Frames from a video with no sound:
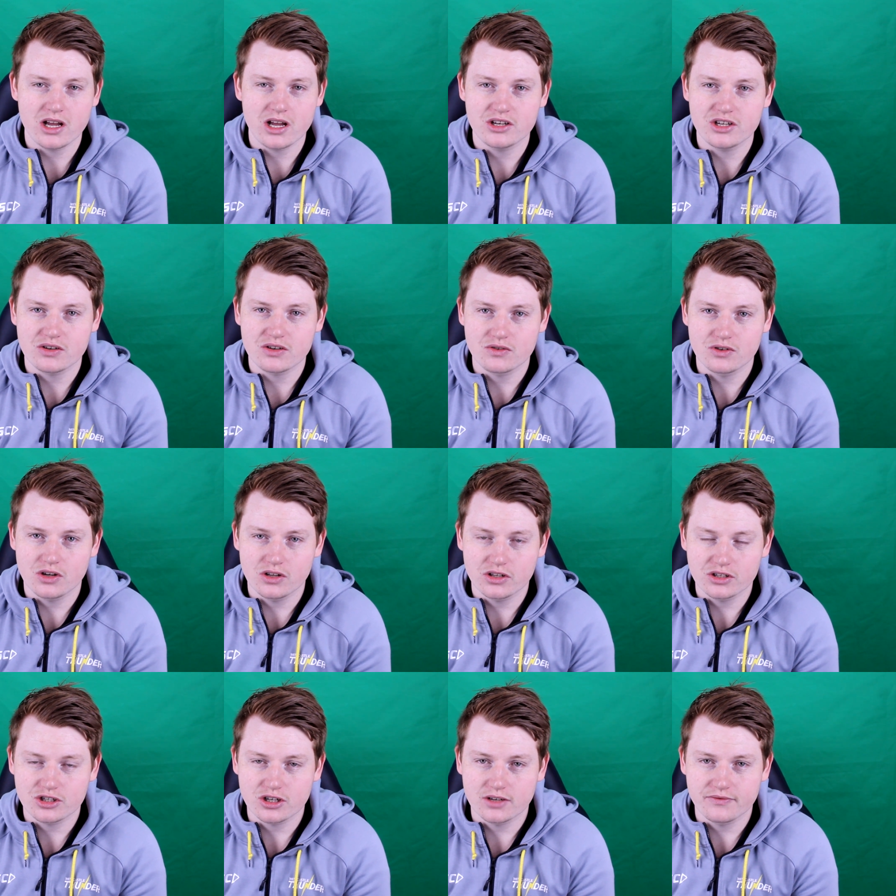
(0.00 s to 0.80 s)
general
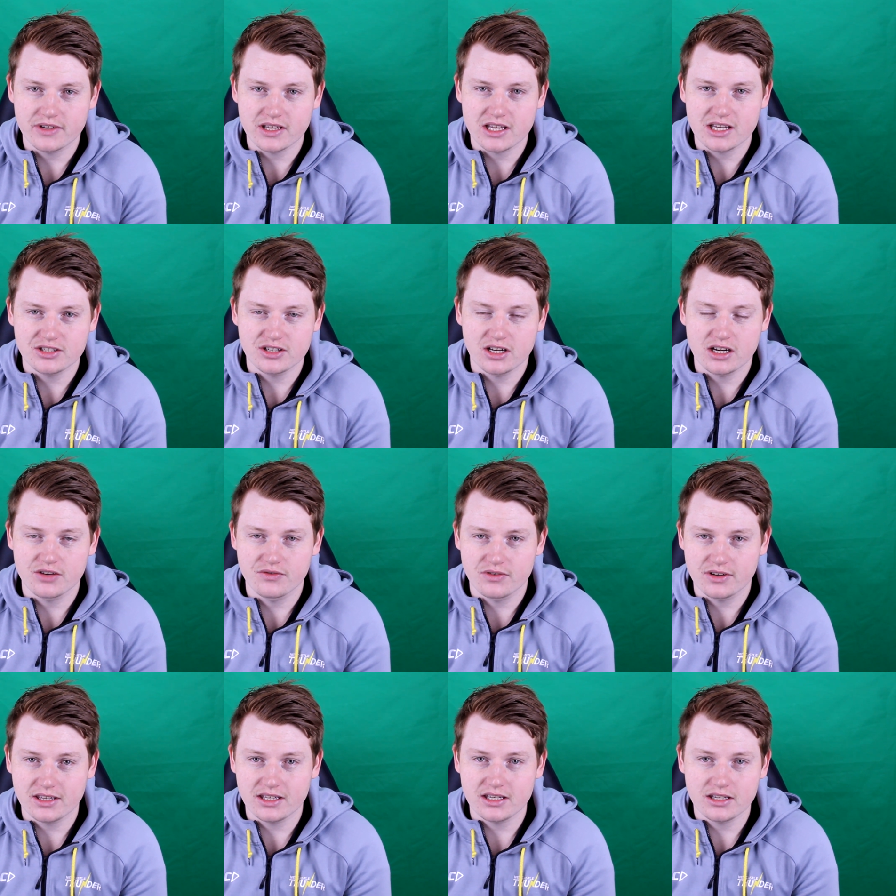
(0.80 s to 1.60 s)
knowledge of it, he's only
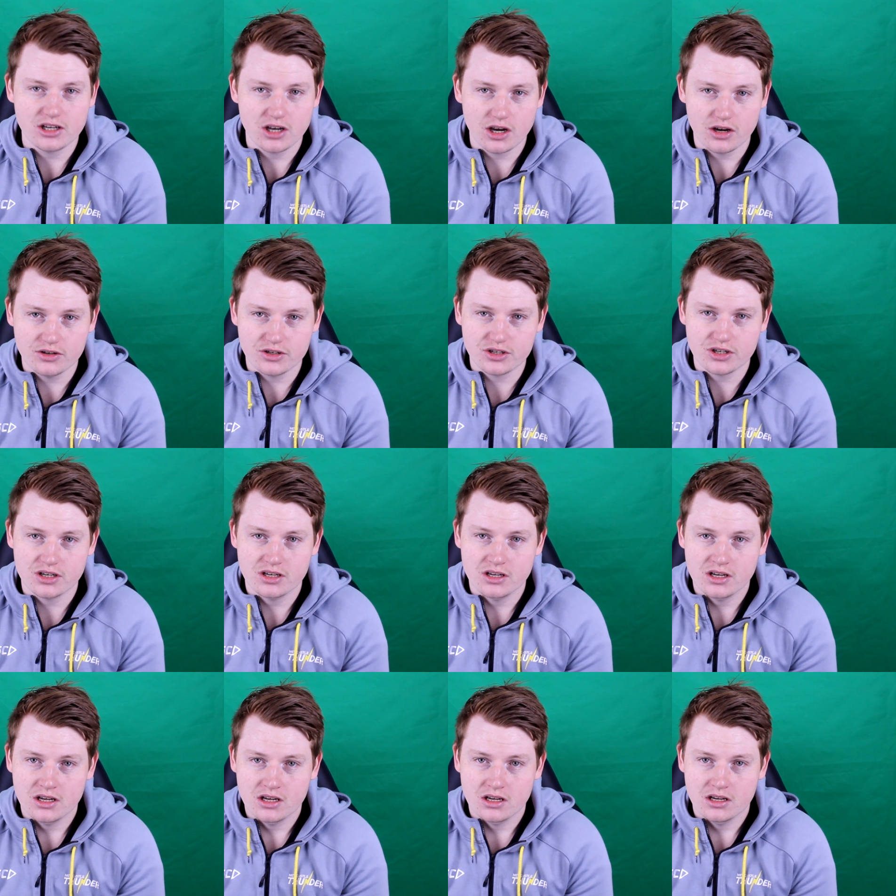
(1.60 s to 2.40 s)
really coached
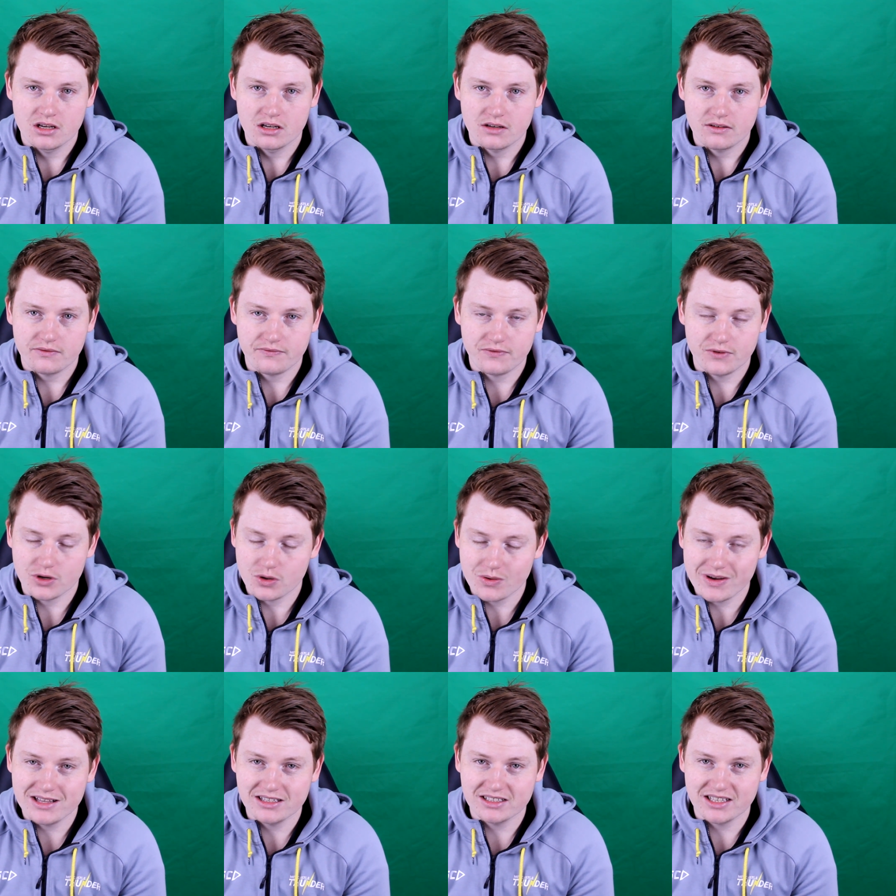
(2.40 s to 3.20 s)
for
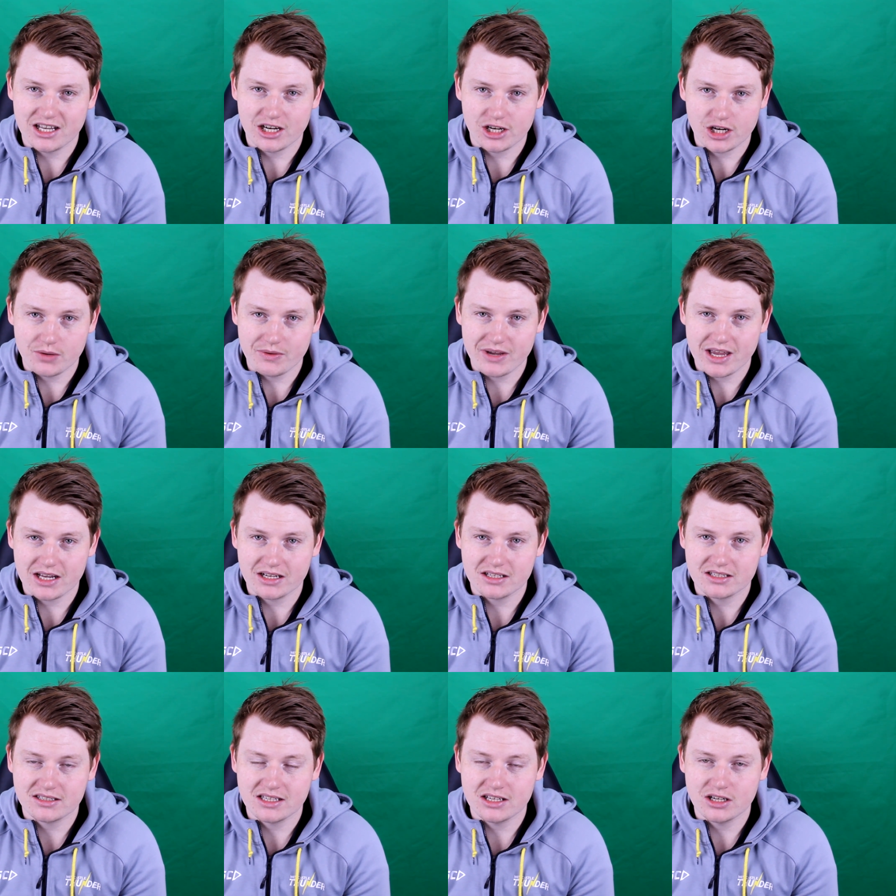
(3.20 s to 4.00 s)
Queensland. I know he had
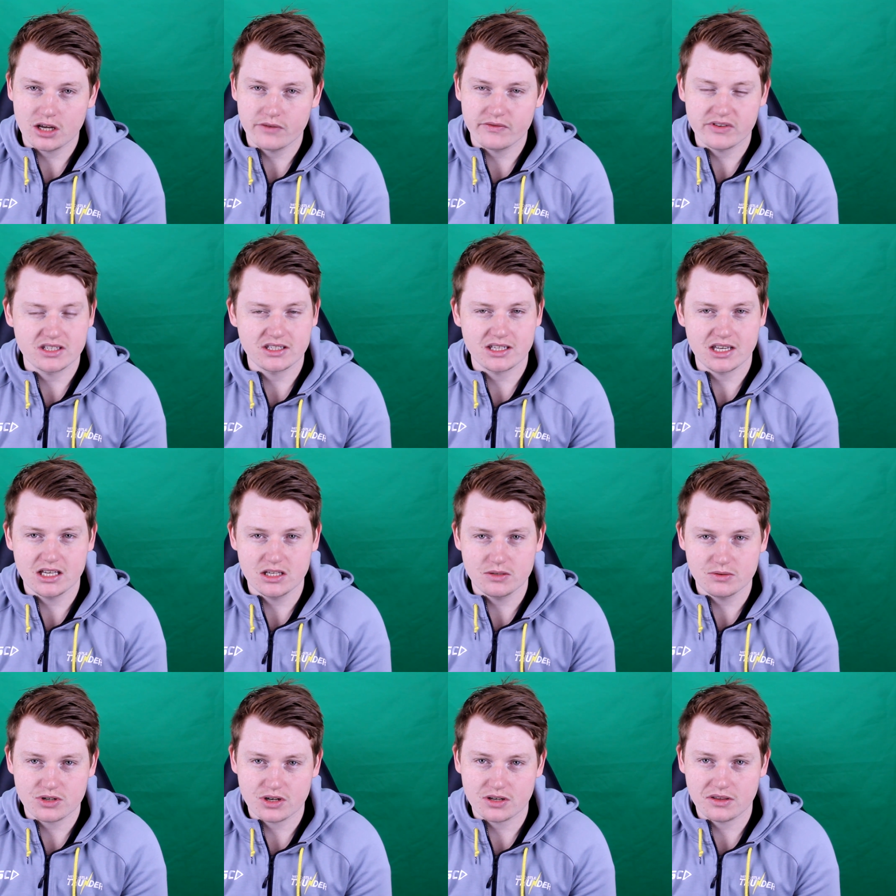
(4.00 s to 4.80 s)
a stint overseas,
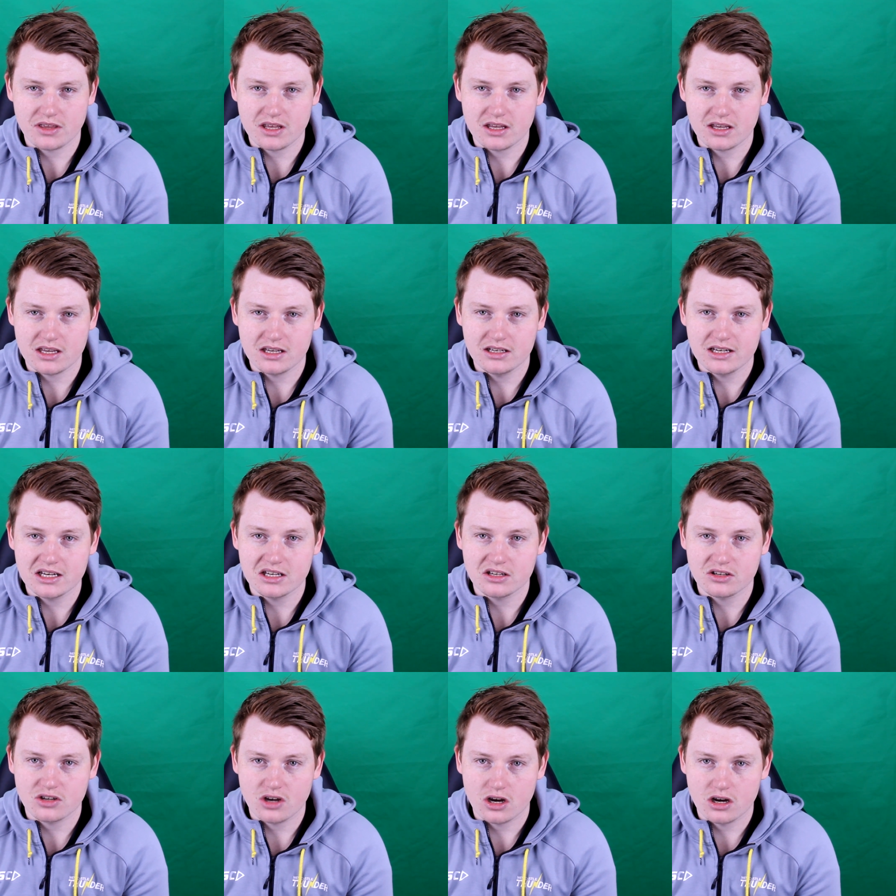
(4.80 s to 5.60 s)
which I think he
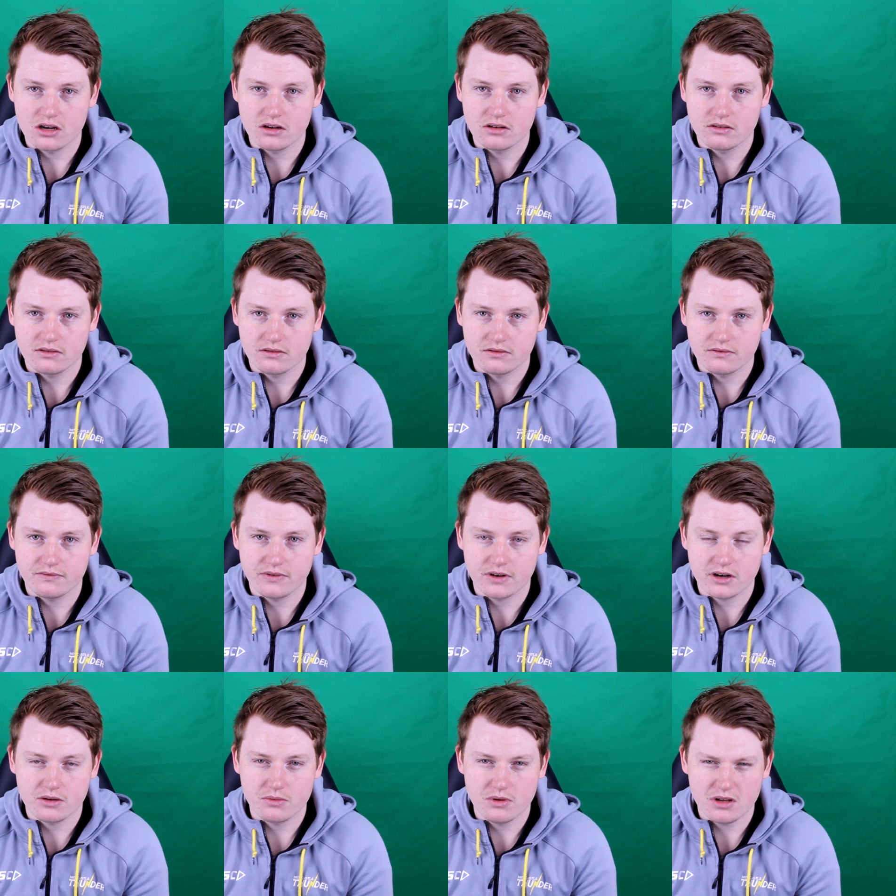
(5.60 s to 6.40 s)
didn't go
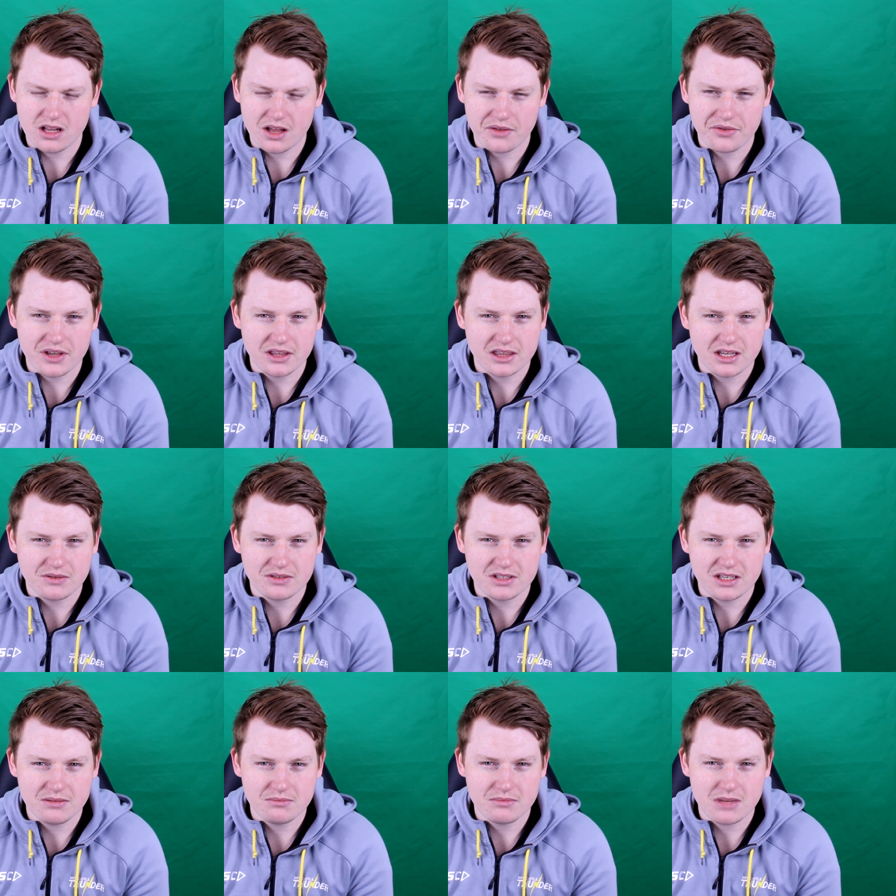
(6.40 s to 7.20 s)
very well. I think that
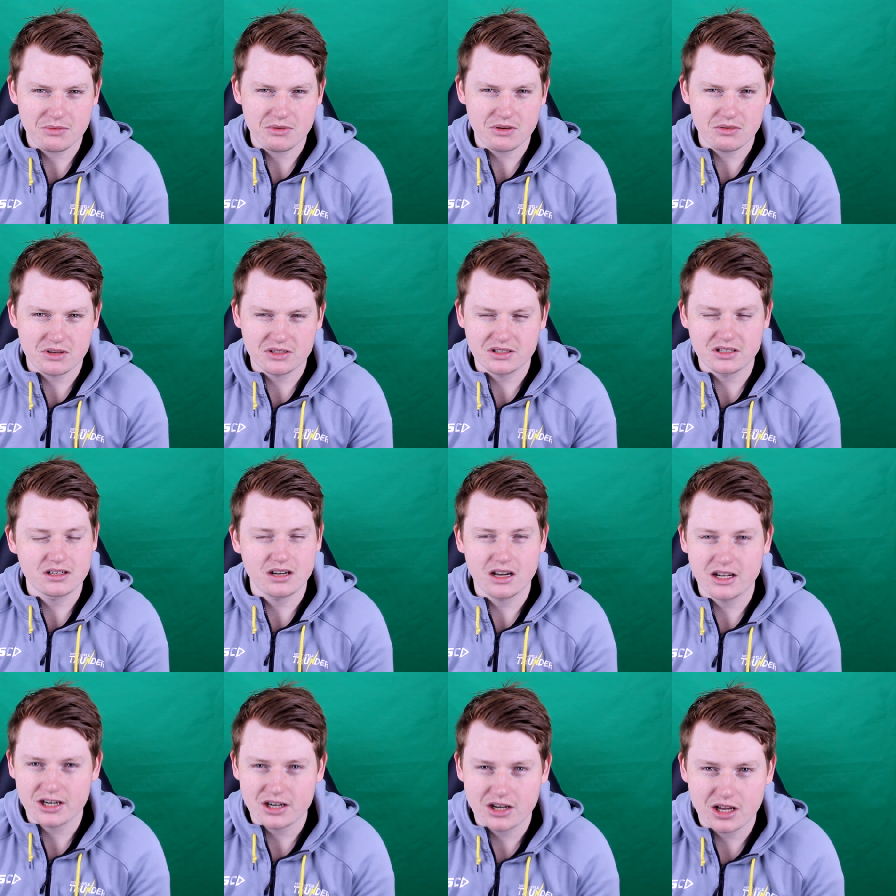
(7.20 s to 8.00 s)
was him. Maybe it wasn't.
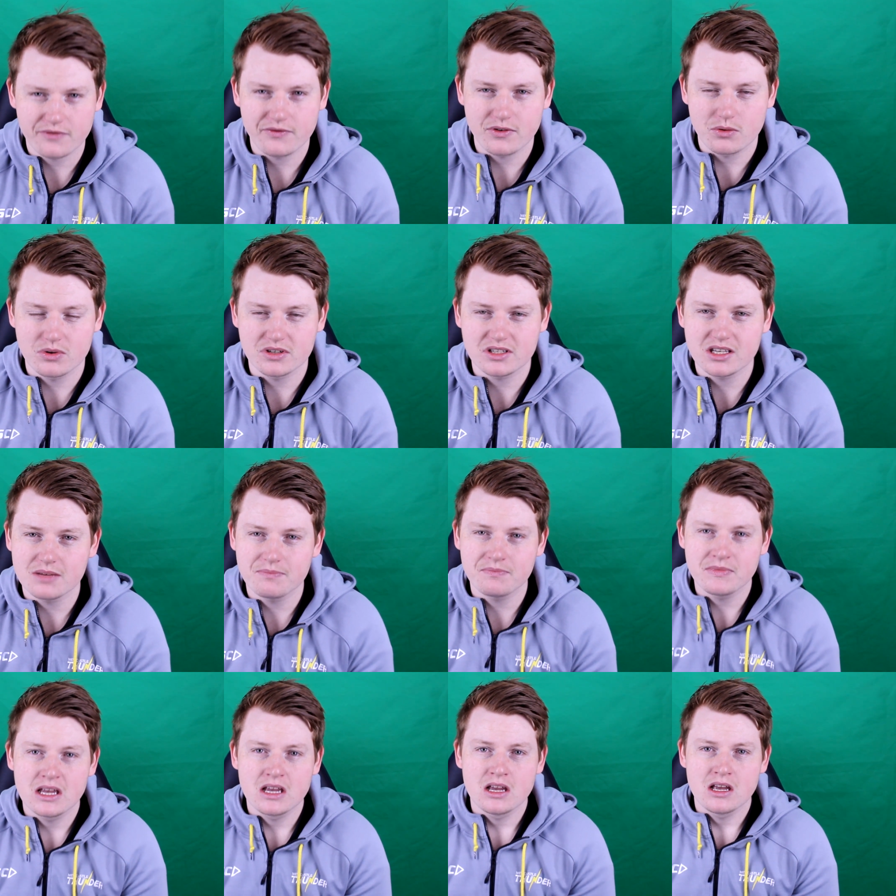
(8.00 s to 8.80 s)
I don't know if it was him.